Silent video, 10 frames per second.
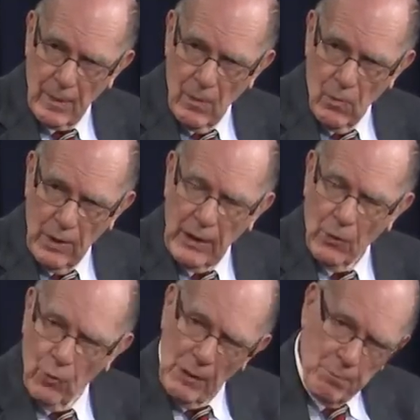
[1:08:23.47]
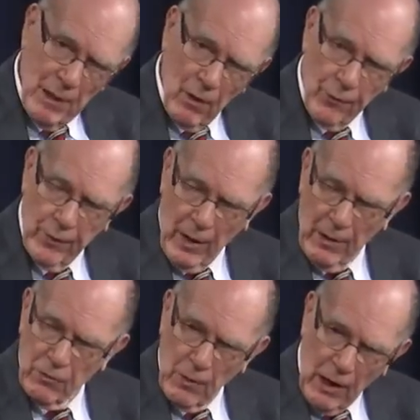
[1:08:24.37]
we can rebuild
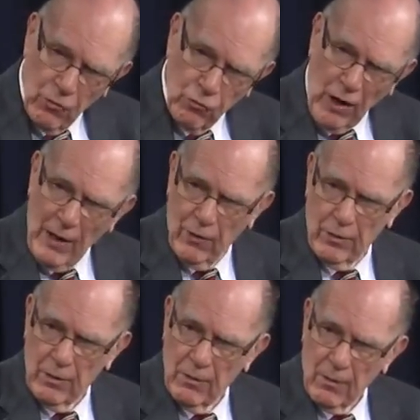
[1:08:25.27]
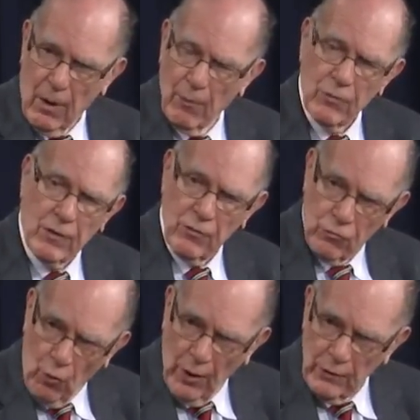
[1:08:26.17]
a shattered, almost
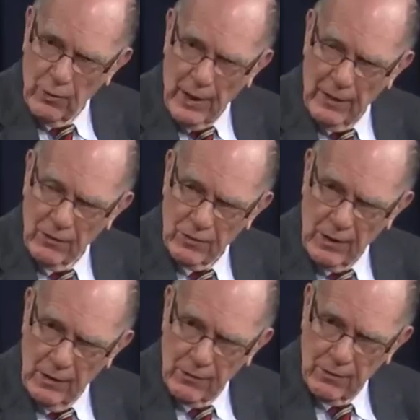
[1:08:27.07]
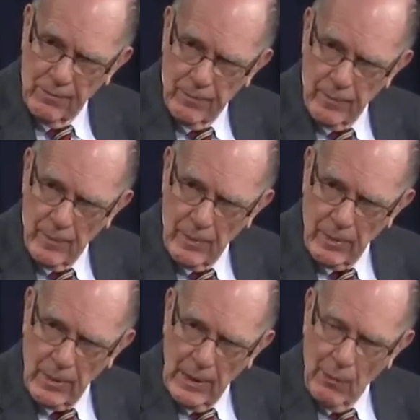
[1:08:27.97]
destroyed United States.
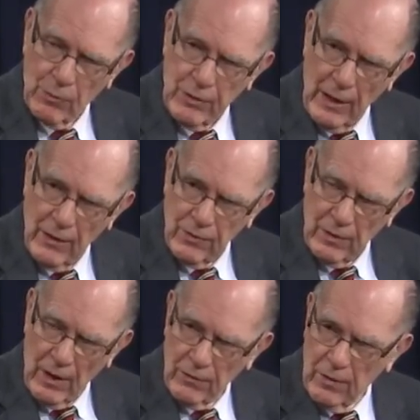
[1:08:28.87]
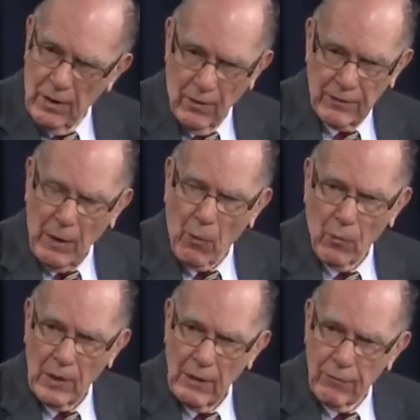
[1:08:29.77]
It will take us a dozen years. I
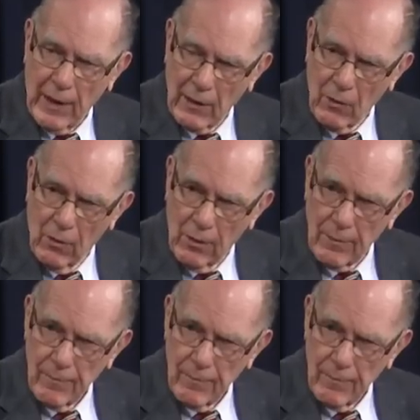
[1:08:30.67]
won't live that long.